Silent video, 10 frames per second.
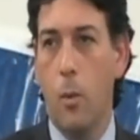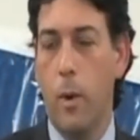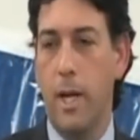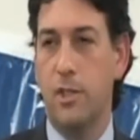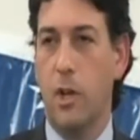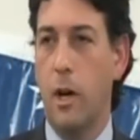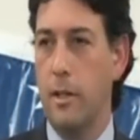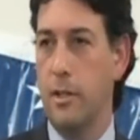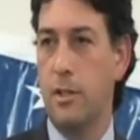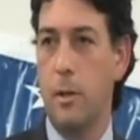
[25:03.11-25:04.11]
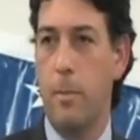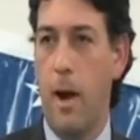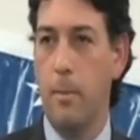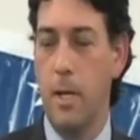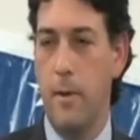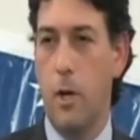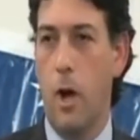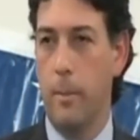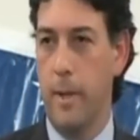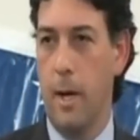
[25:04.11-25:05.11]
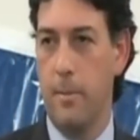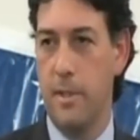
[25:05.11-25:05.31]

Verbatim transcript: when I started this, you know, Bob Levy called me up.